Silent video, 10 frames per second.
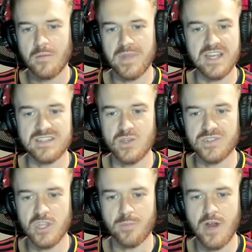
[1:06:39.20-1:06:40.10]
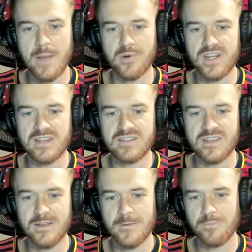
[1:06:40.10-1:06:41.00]
because those other properties,
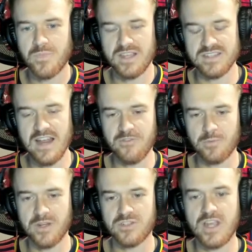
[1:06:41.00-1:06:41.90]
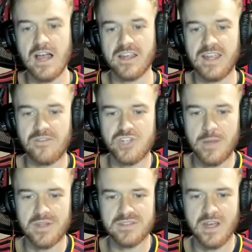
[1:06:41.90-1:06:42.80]
aside from CONCACAF
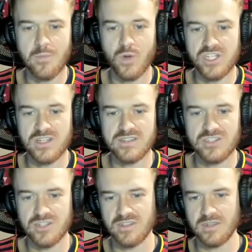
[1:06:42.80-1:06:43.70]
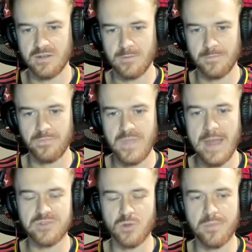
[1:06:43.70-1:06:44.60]
Champions Cup, which is just the
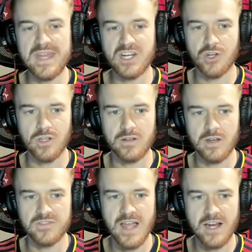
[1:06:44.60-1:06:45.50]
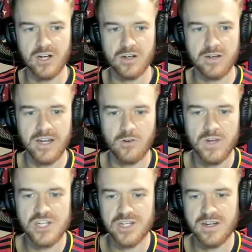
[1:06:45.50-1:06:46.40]
absolute pinnacle of soccer in our
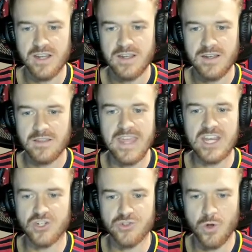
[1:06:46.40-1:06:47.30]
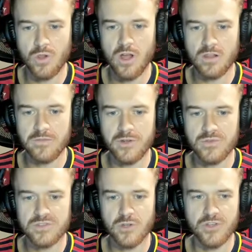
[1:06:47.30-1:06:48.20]
region, they control all of
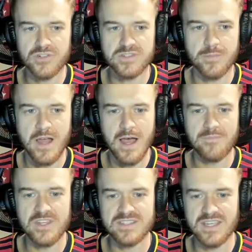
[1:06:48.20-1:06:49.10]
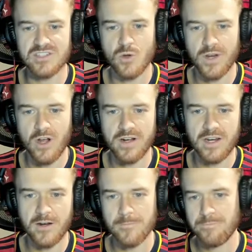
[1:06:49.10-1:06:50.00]
those. So there's some obvious things going on
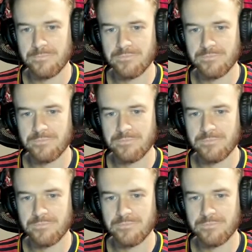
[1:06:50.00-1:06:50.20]
here.